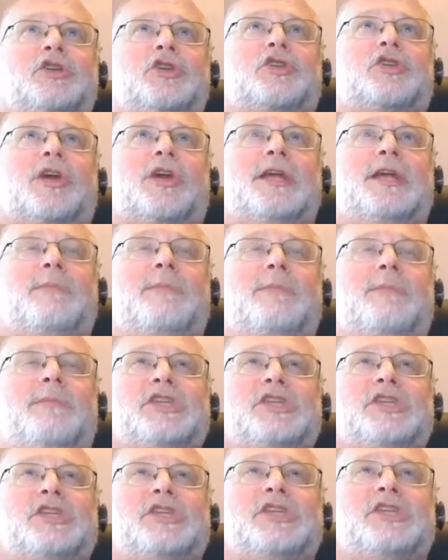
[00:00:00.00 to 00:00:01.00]
trying to make
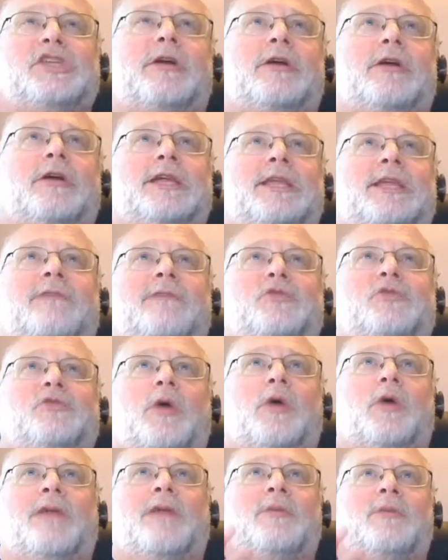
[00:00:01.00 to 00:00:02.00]
it generic enough to
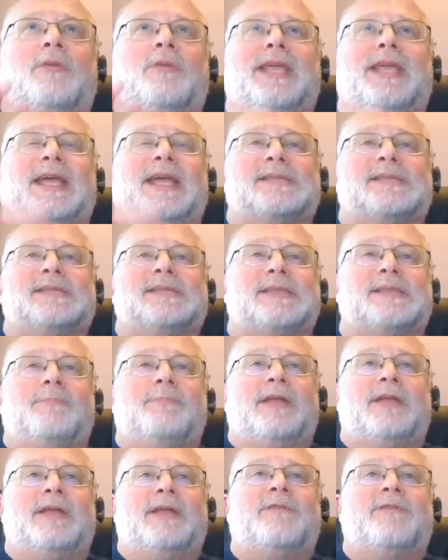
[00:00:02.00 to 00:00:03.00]
where everybody gets some
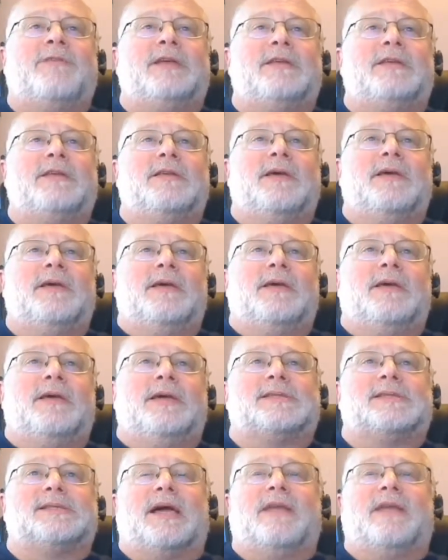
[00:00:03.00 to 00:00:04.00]
benefit.
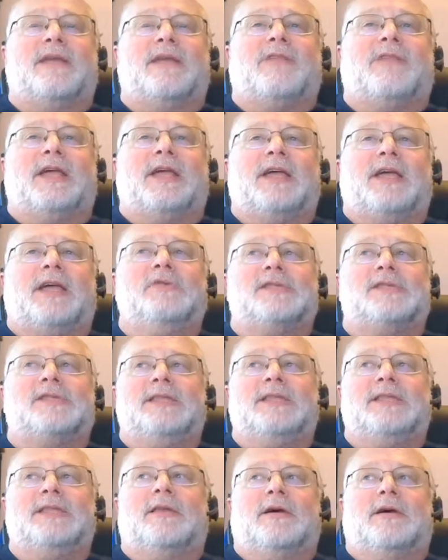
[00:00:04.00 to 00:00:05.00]
It's kind of like
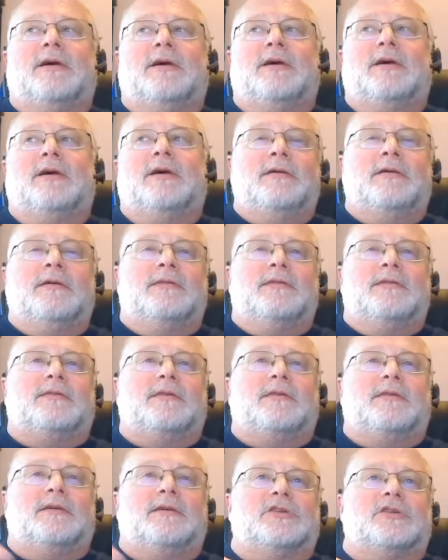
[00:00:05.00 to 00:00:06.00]
using the
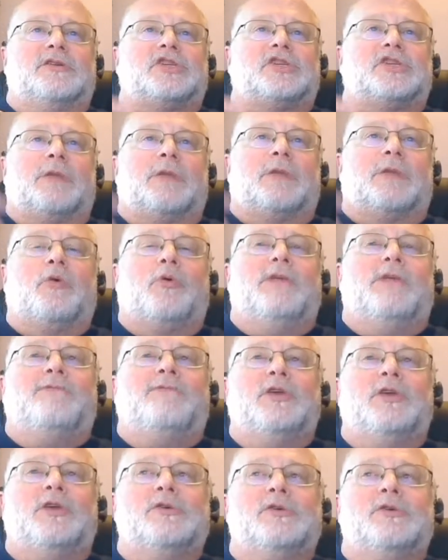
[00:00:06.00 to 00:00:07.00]
SharePoint
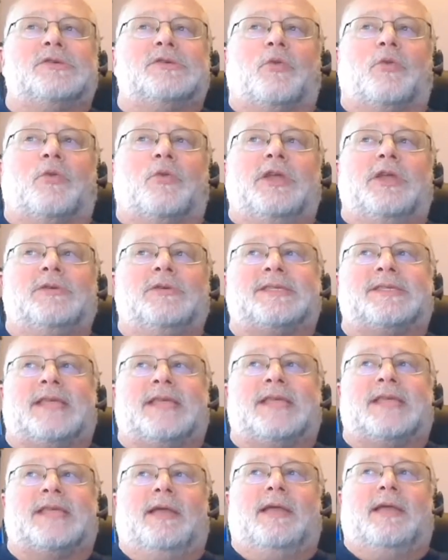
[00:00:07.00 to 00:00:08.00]
views where you
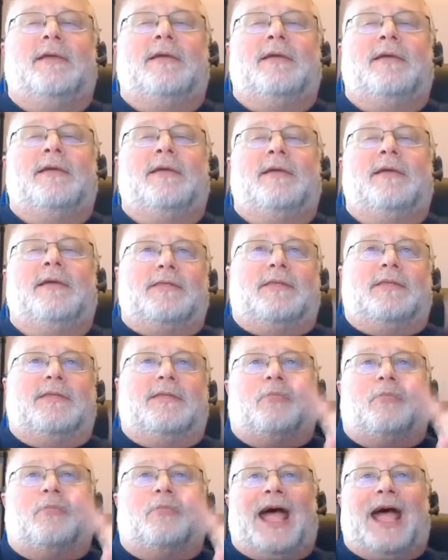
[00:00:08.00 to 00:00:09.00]
say
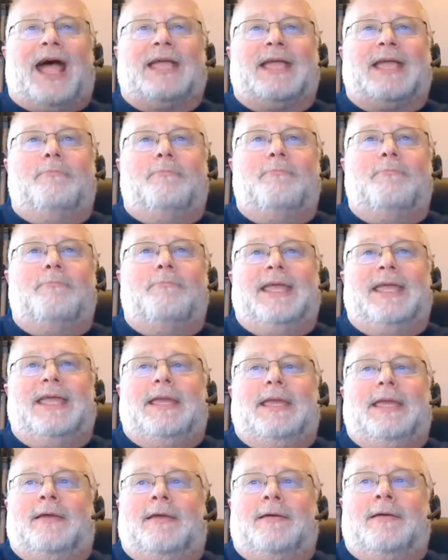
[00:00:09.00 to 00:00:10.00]
the bracket
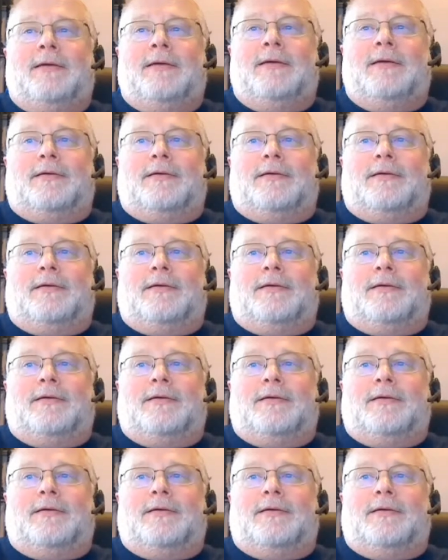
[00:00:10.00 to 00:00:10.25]
me,